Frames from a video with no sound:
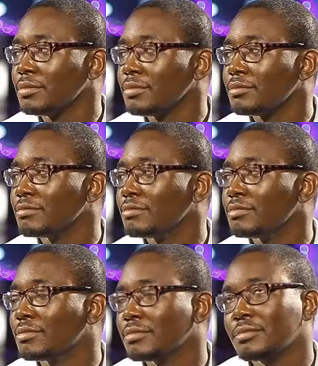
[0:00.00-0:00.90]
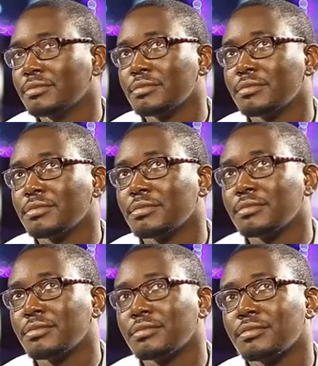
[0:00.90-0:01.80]

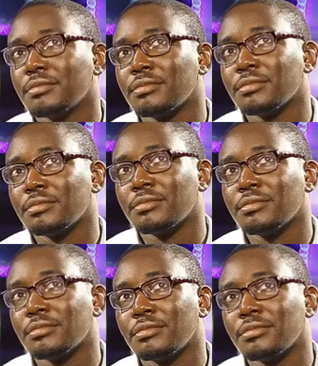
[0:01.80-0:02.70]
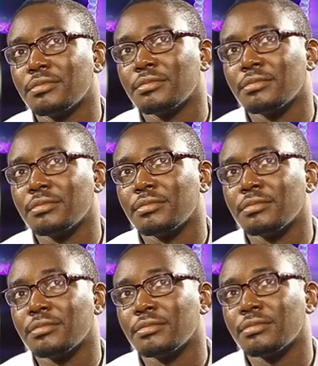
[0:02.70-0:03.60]

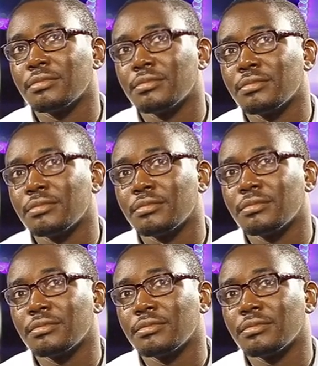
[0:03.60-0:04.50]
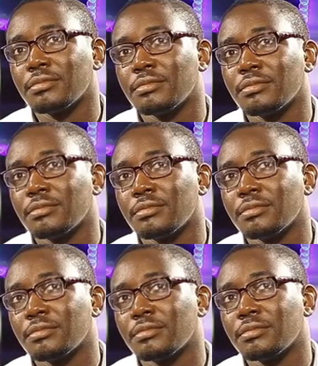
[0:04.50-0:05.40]

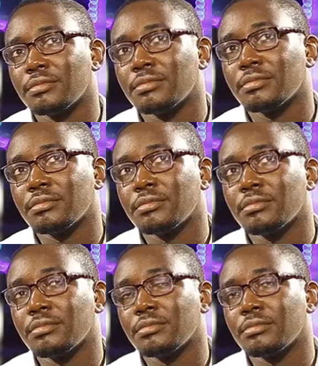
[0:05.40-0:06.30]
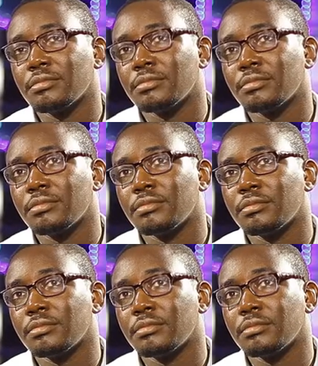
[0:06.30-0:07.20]

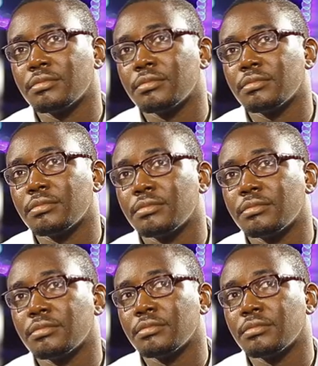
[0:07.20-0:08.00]
The person shown says nothing.